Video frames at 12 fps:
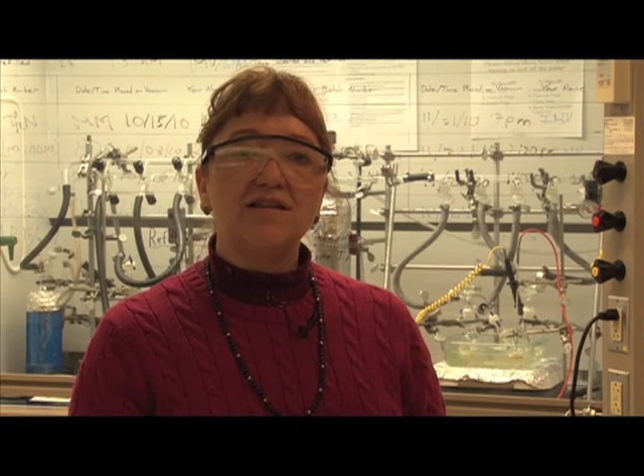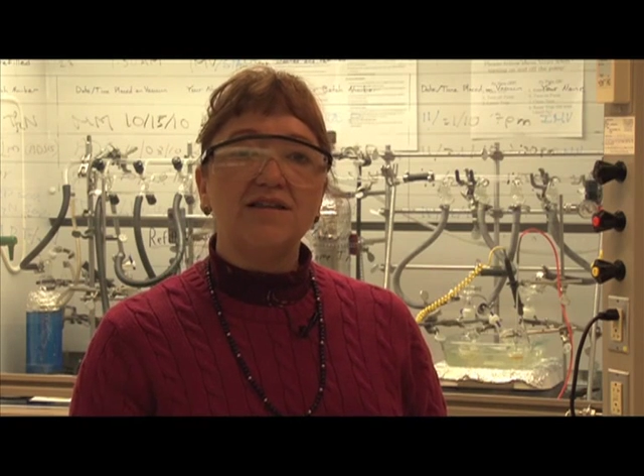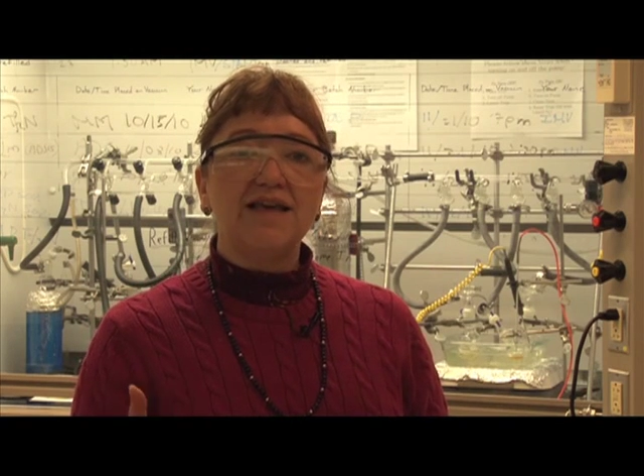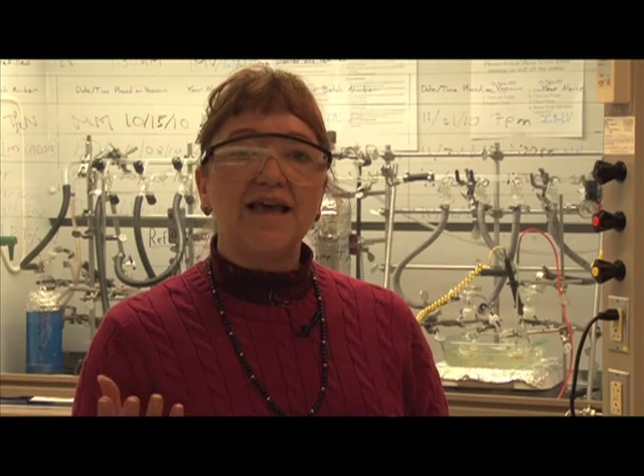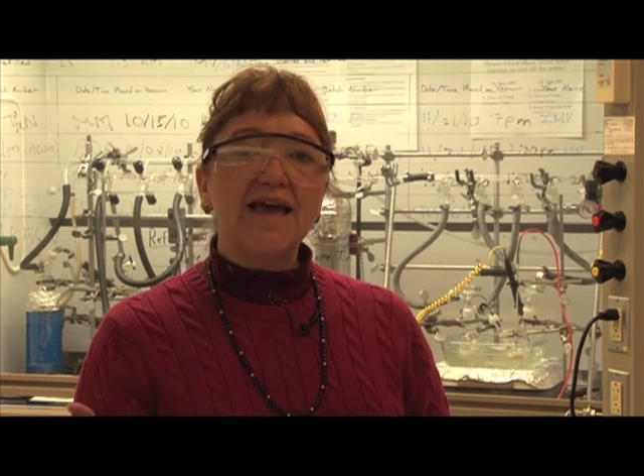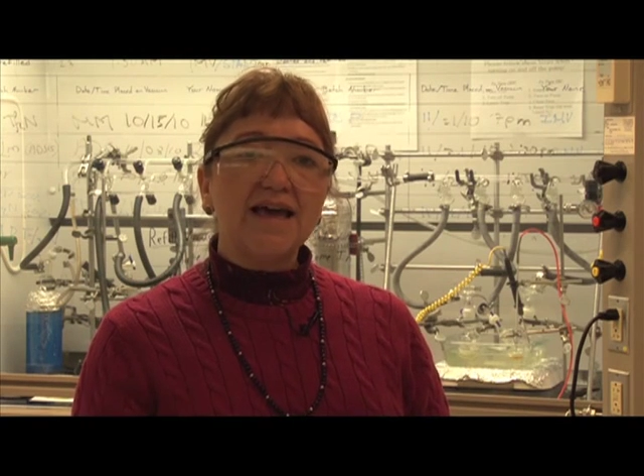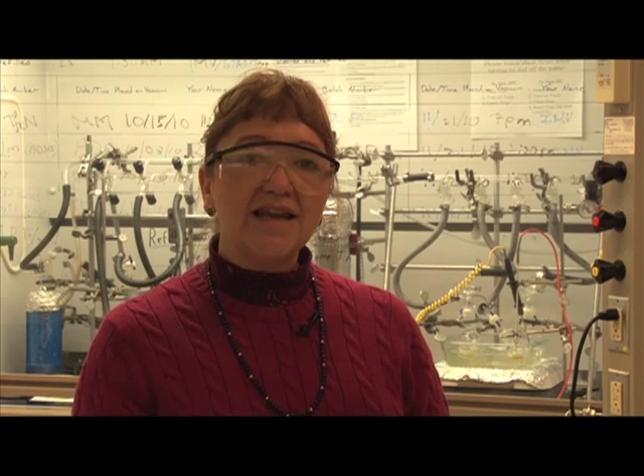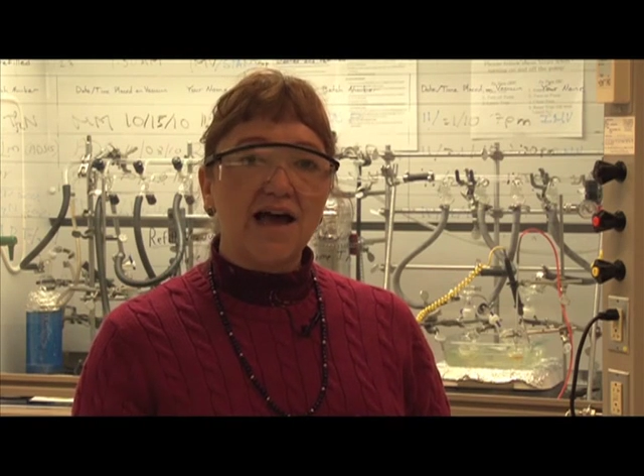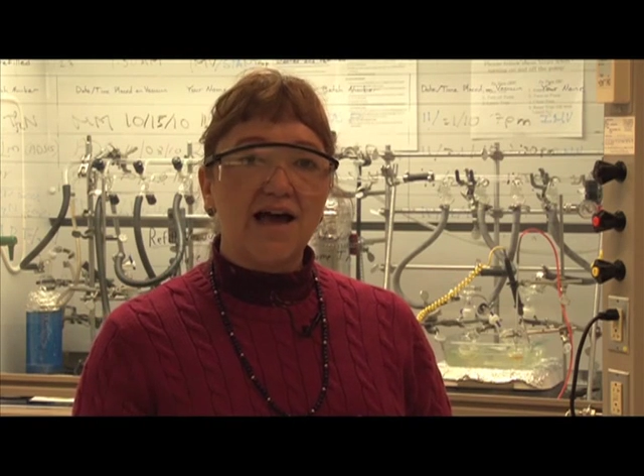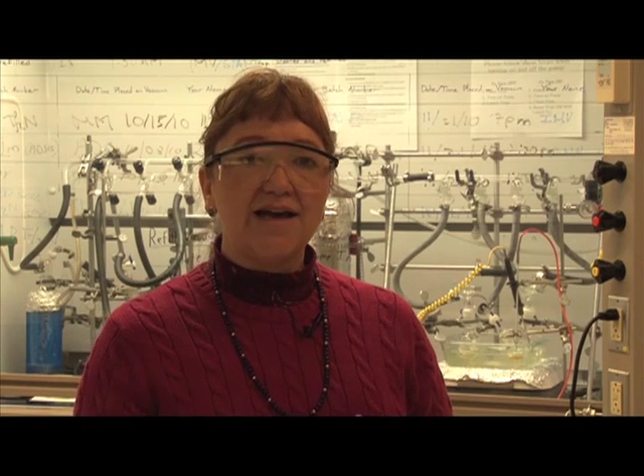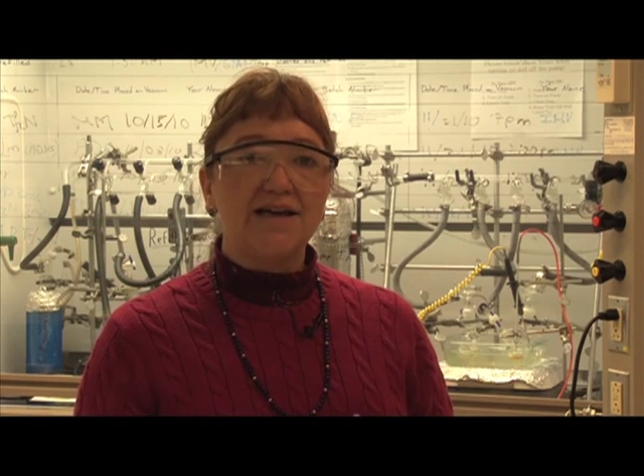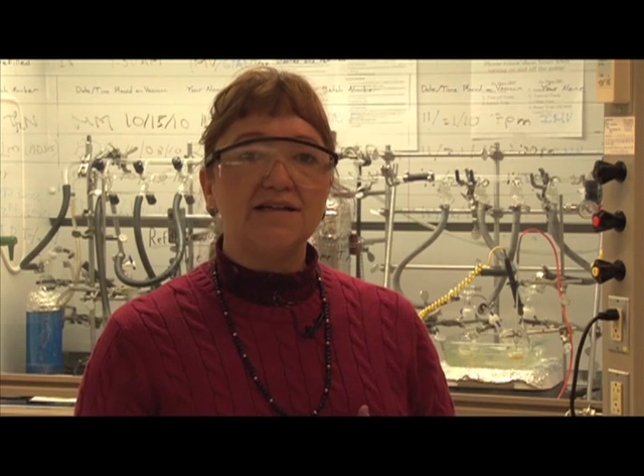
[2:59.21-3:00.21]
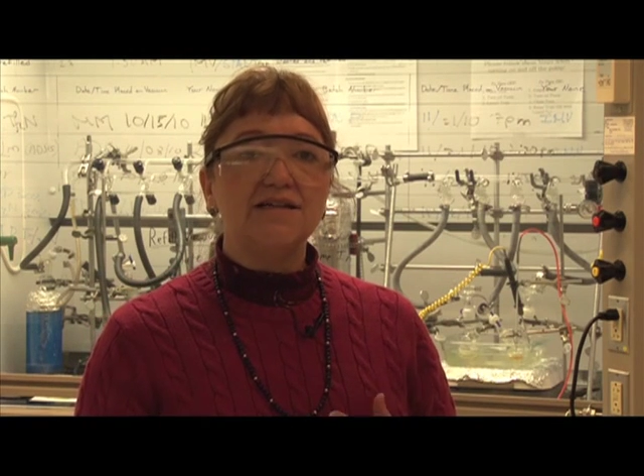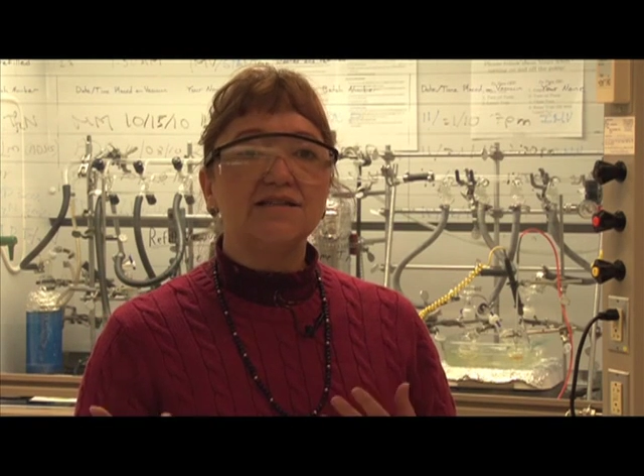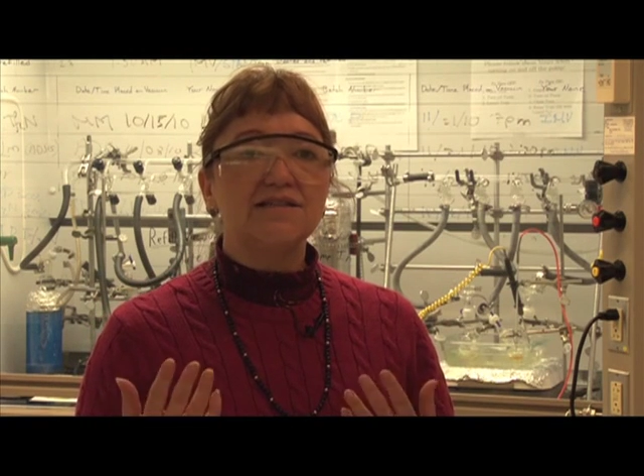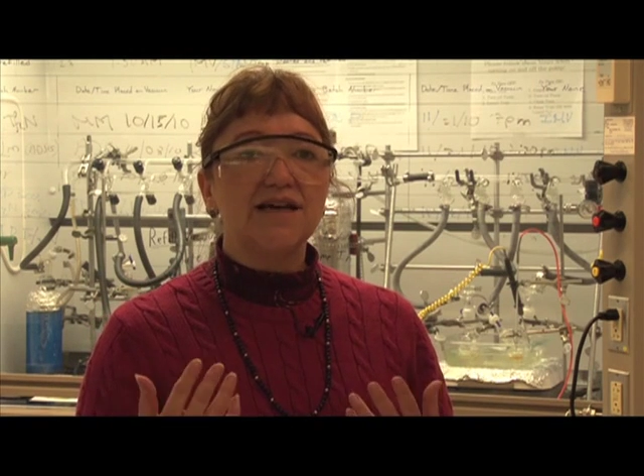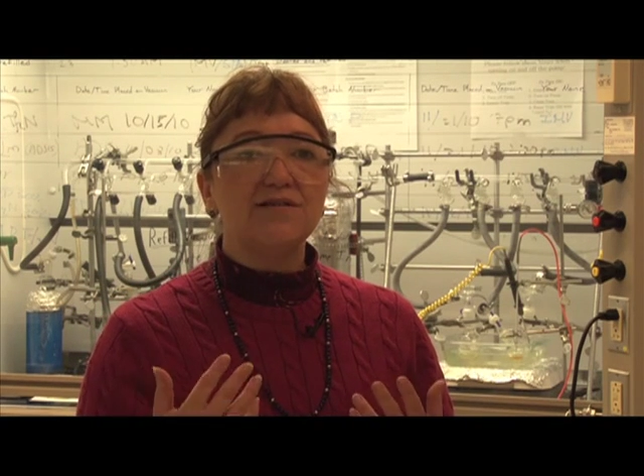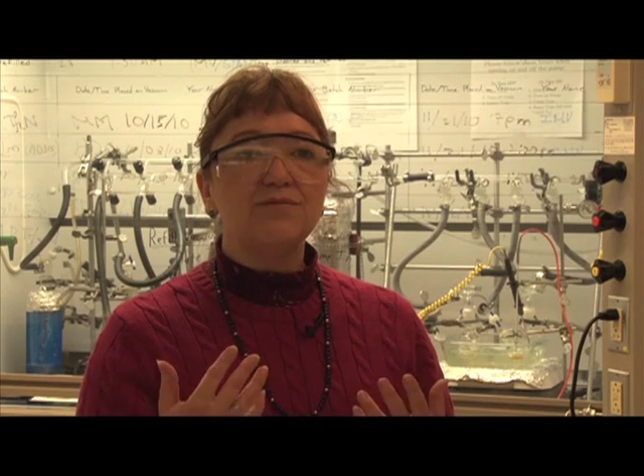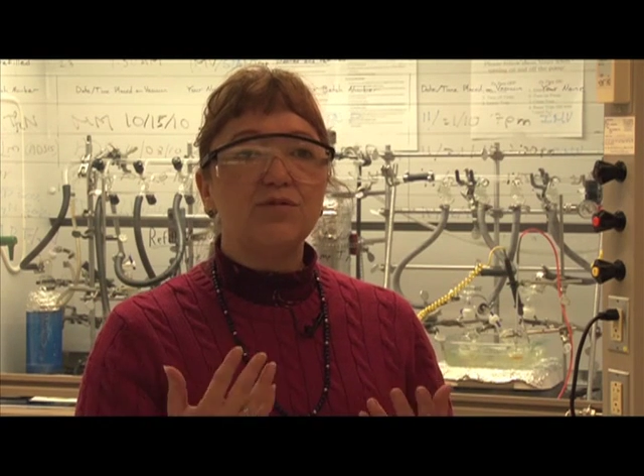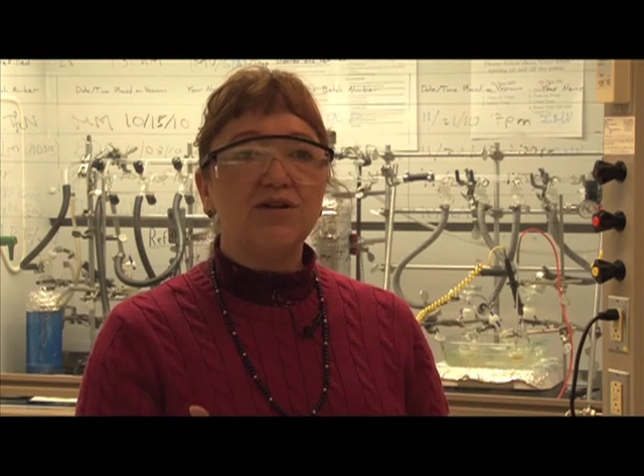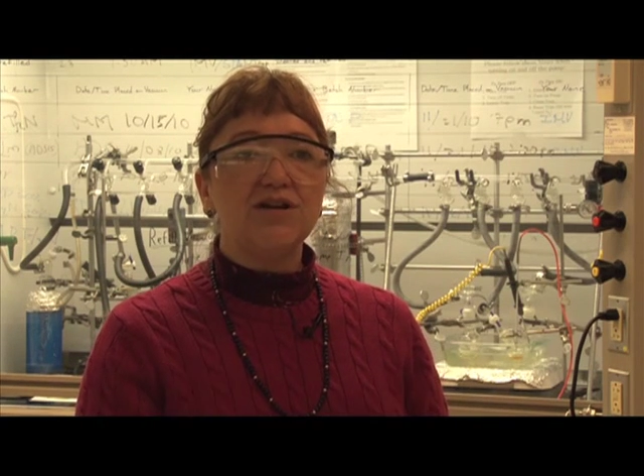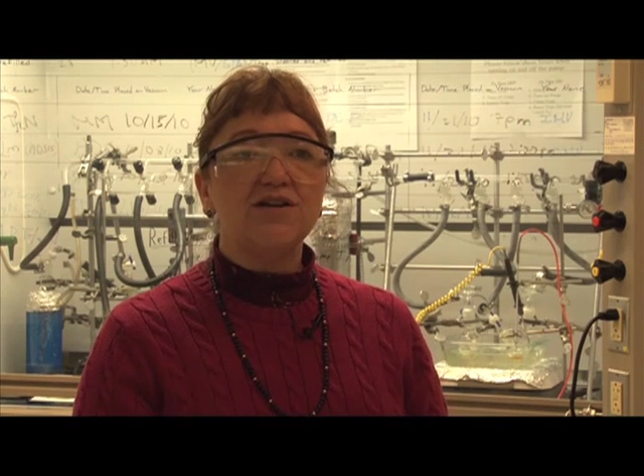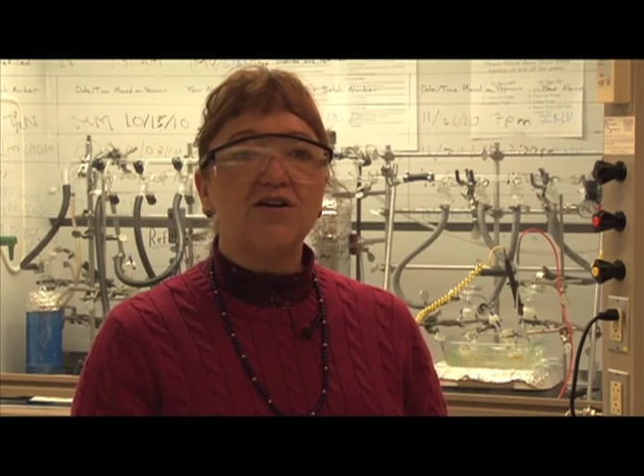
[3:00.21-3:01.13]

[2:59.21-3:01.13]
the anion instead of putting it